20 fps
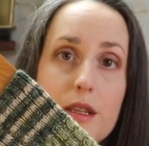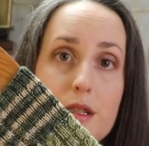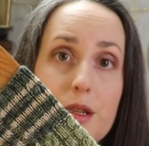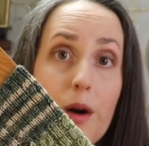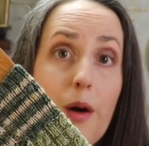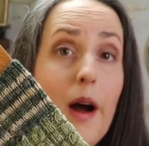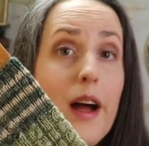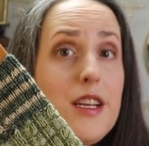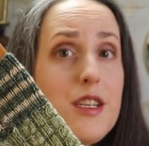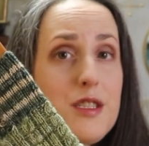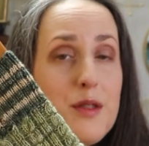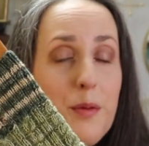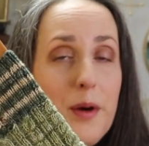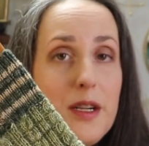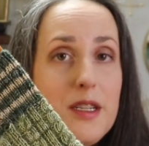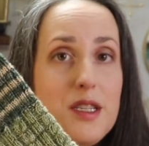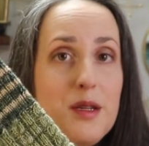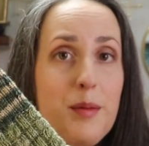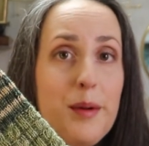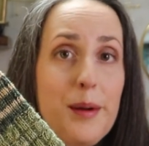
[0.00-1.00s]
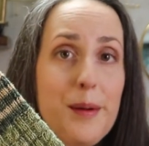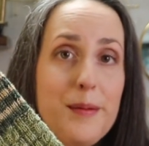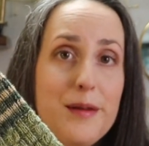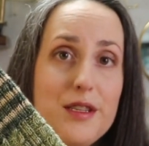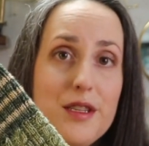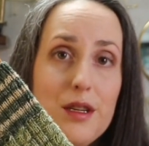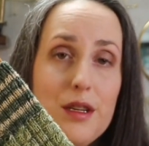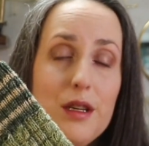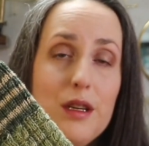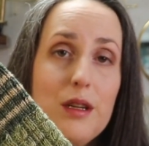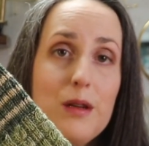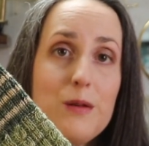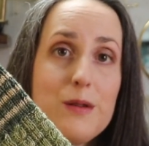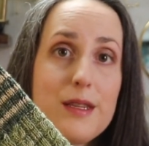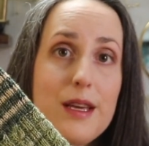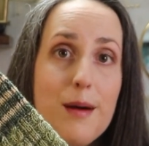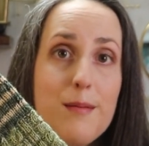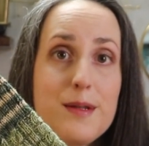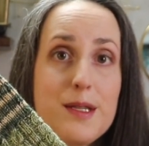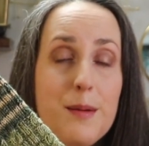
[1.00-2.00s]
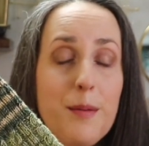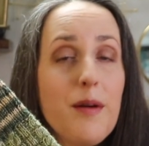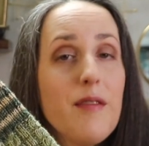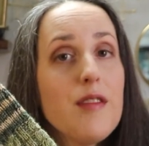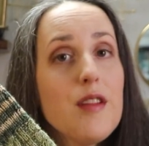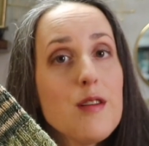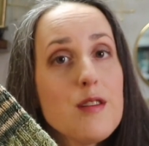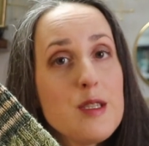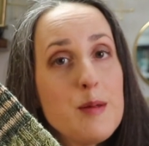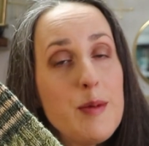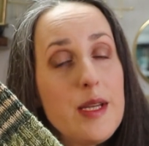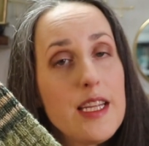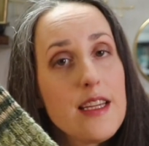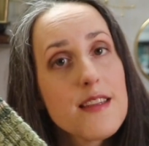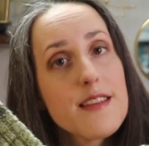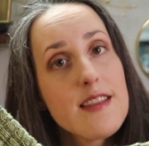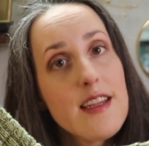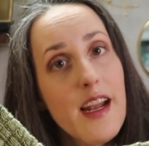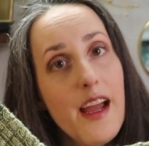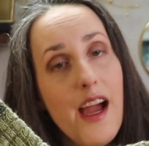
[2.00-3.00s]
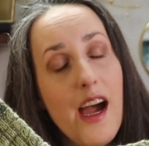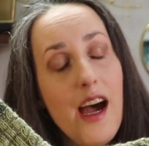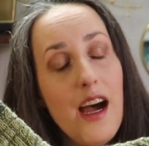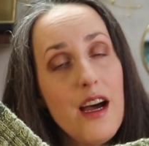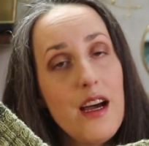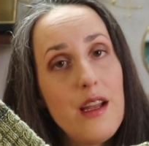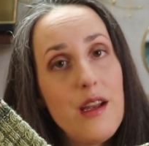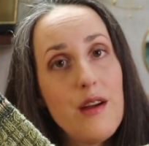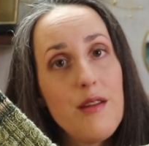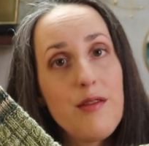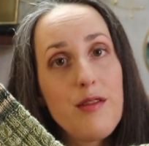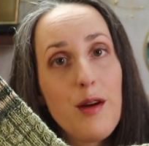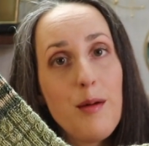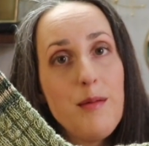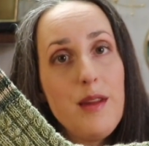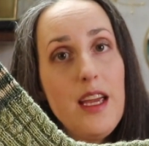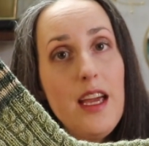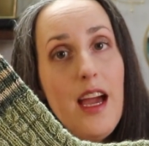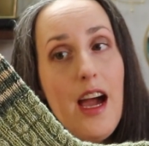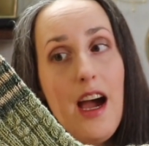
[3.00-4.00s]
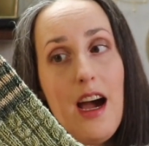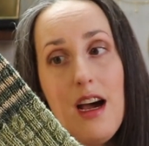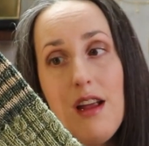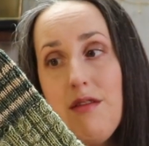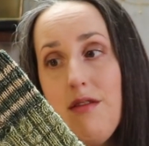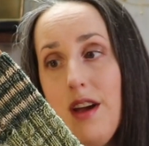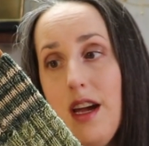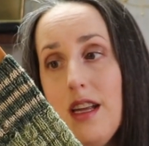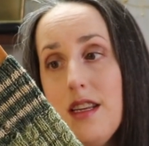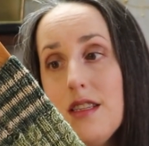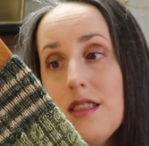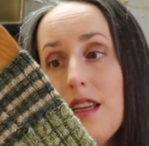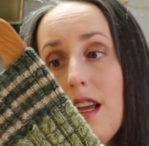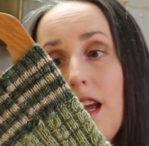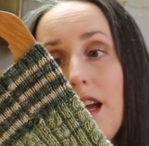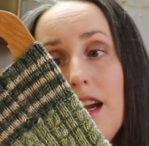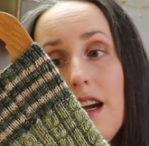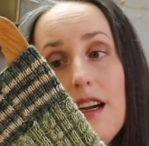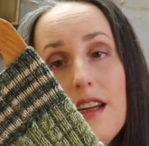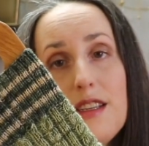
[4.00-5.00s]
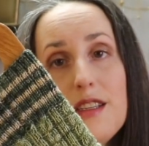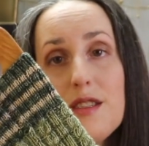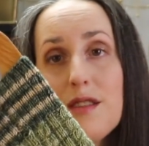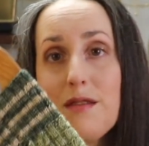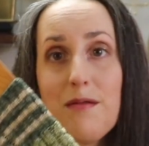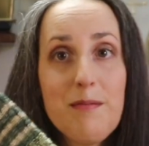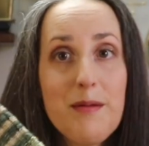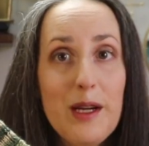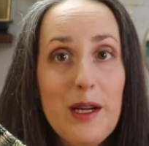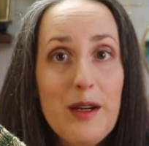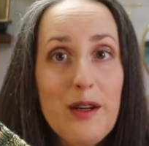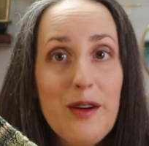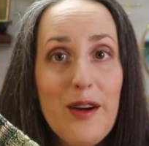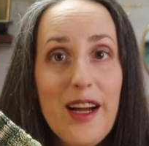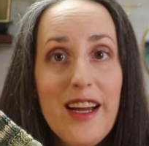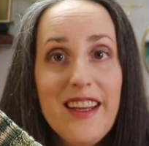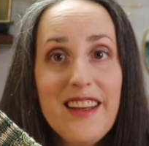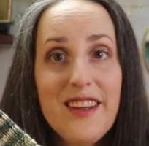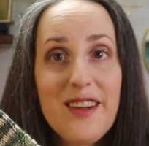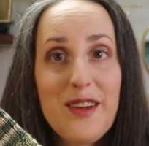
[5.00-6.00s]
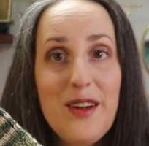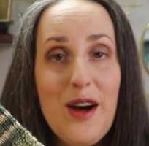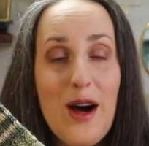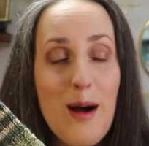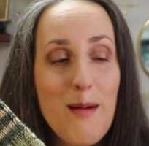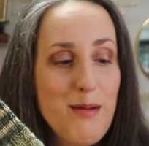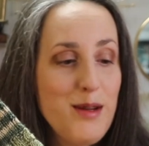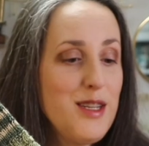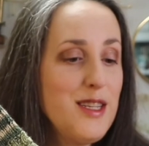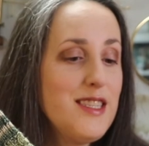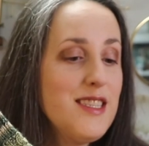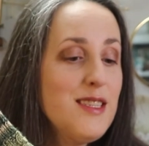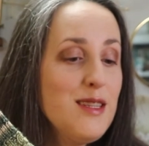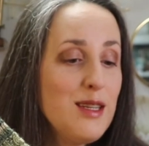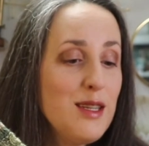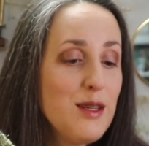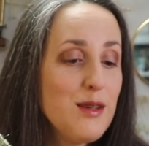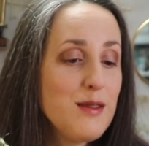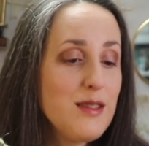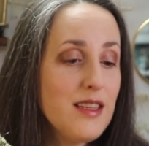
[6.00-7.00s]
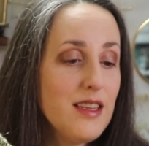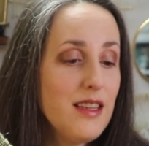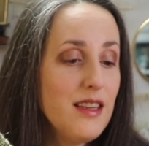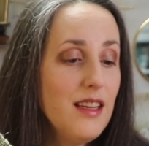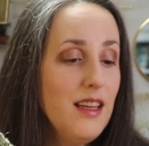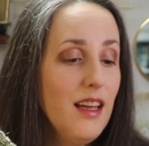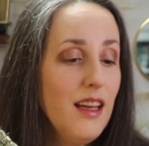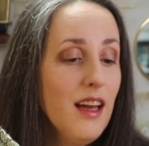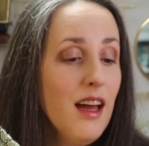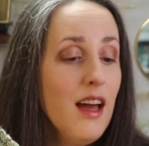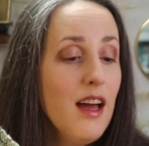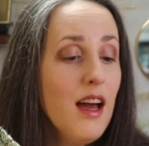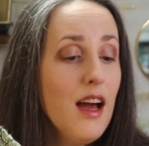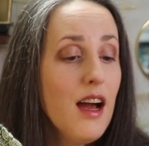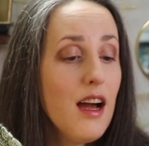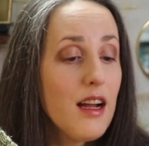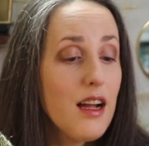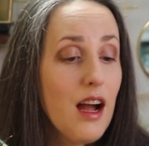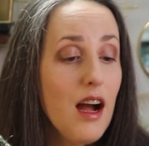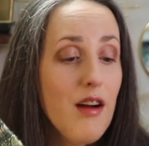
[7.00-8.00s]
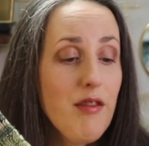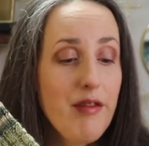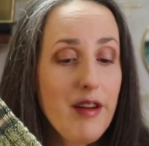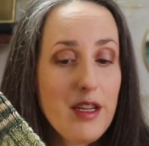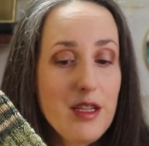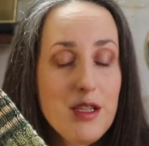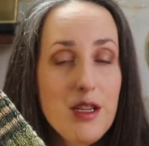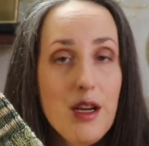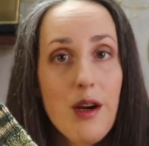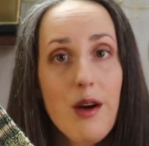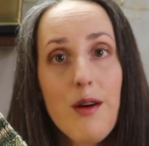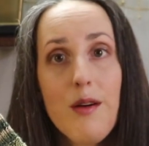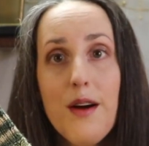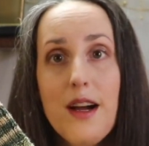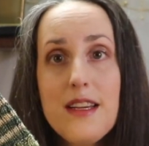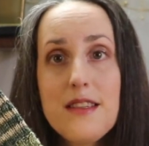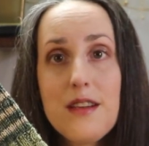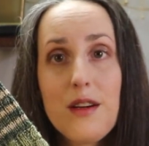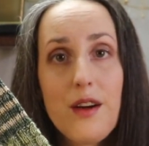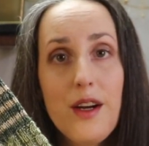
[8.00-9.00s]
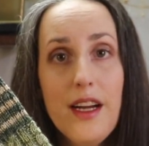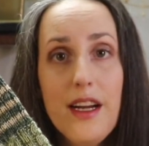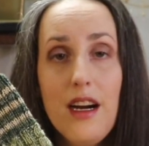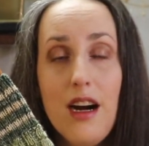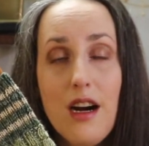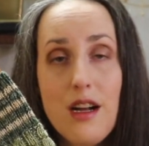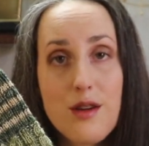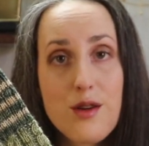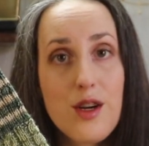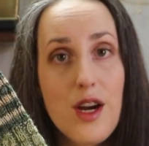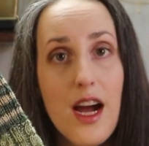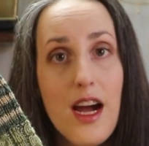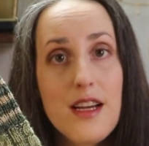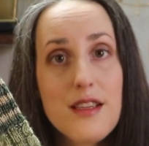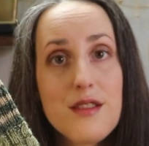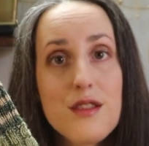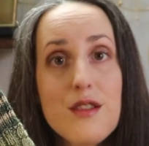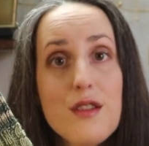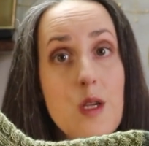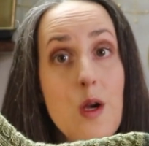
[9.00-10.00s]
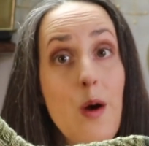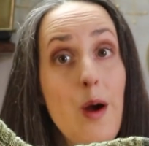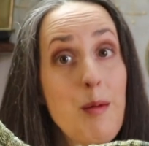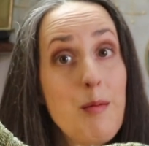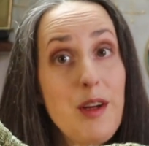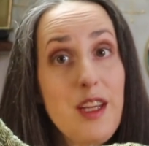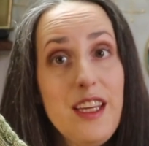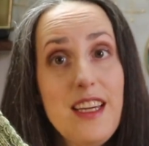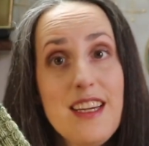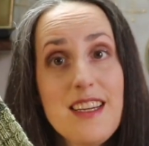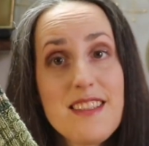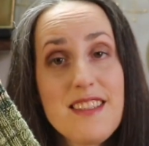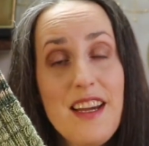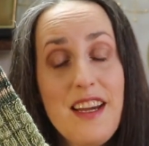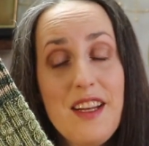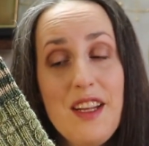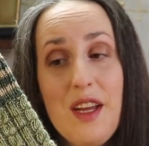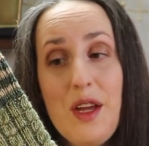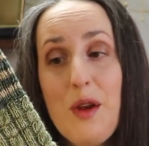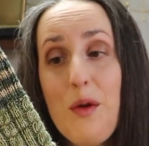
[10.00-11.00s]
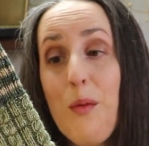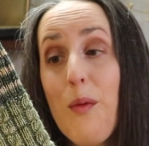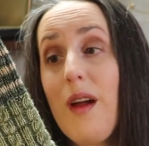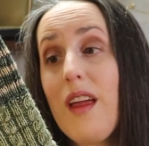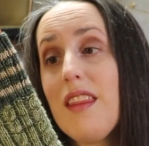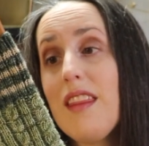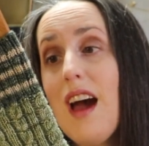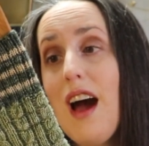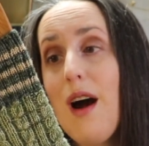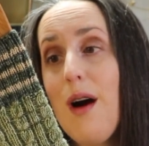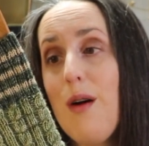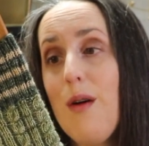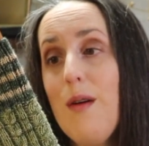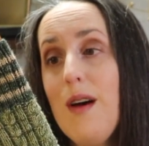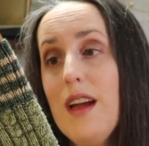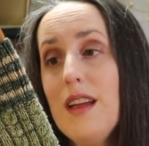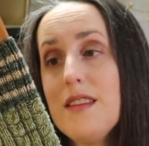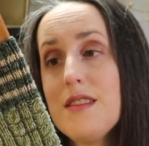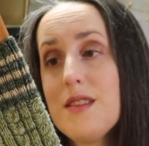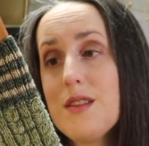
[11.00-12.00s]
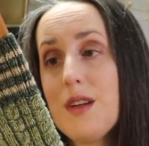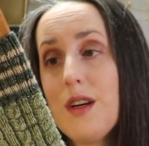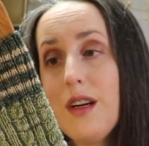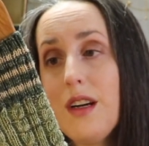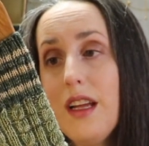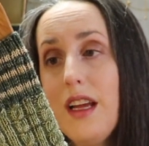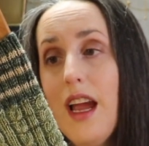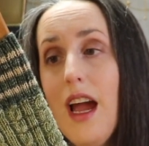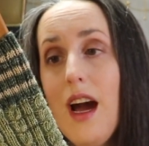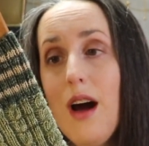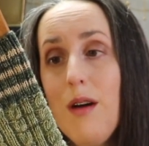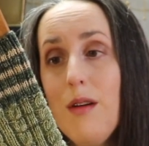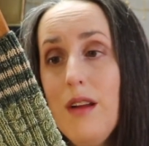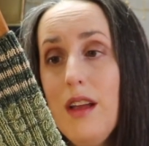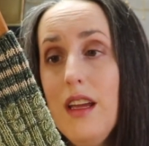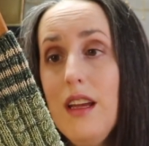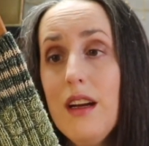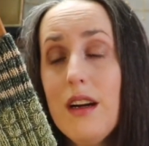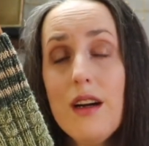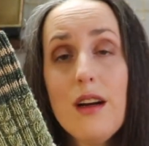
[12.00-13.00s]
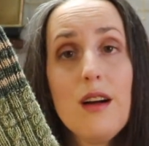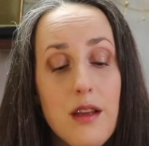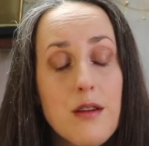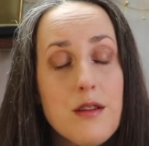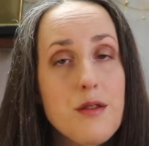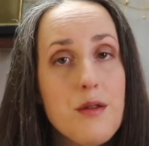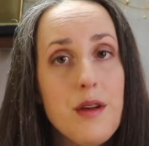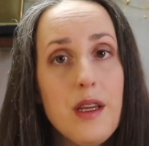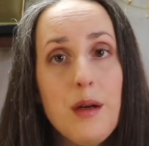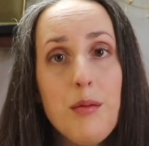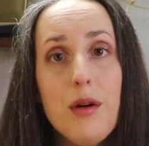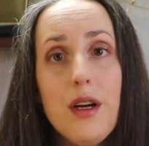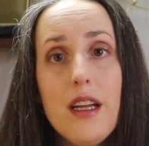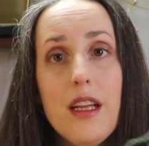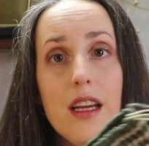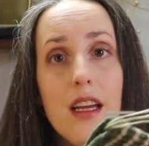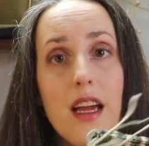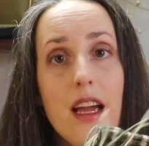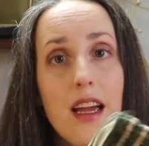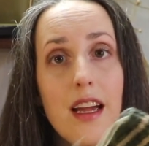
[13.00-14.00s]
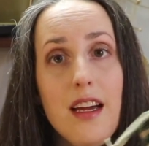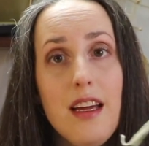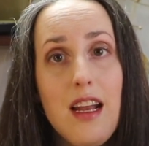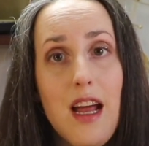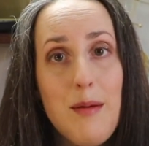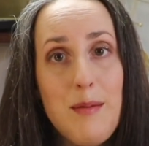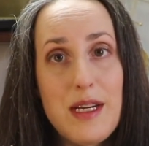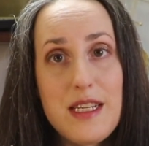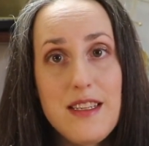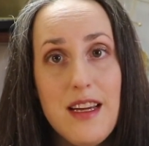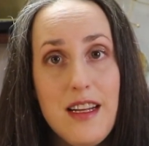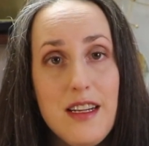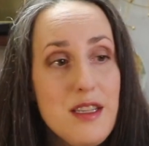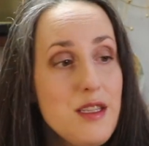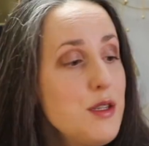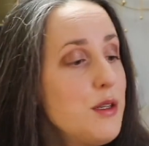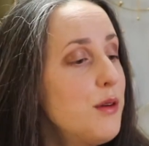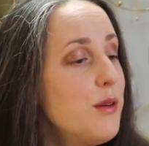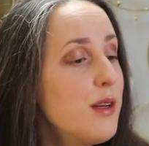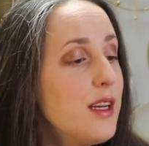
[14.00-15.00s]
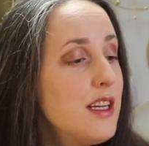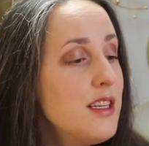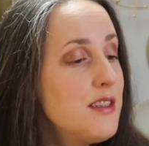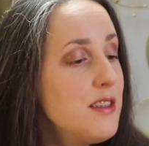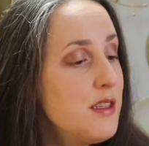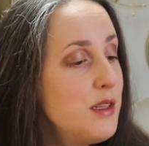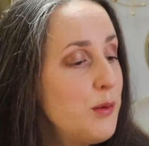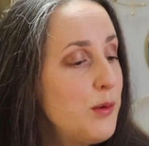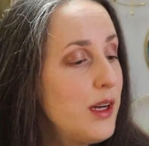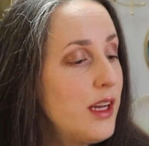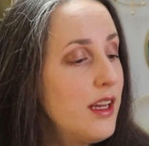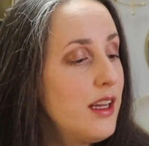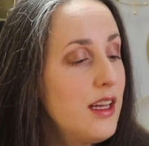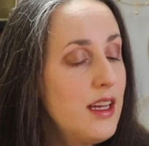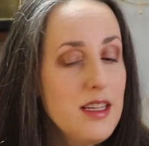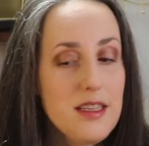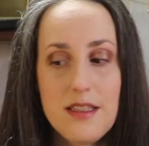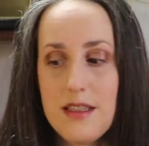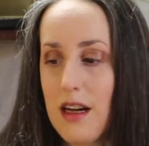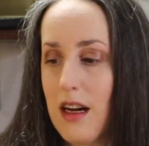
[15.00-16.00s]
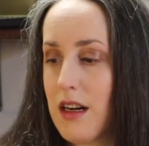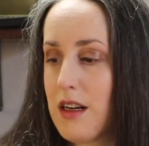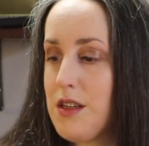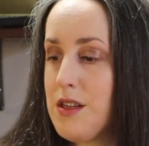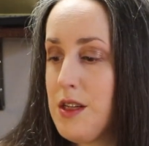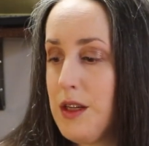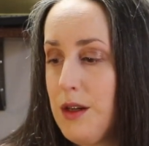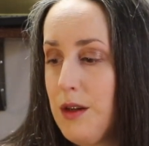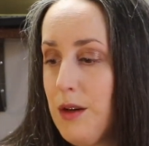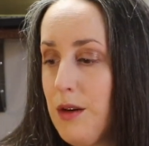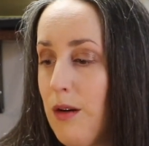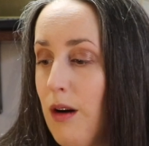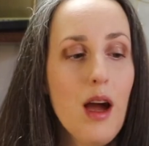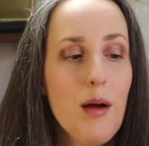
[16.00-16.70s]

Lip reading: So I just wanted to be able to use up some of those minis that I had from the Advent, and they're great little options to use in the cuff and toe as a great contrast. So I'm really excited with how it's turning out here. It looks really pretty, and I'm excited to continue working it in sock 2.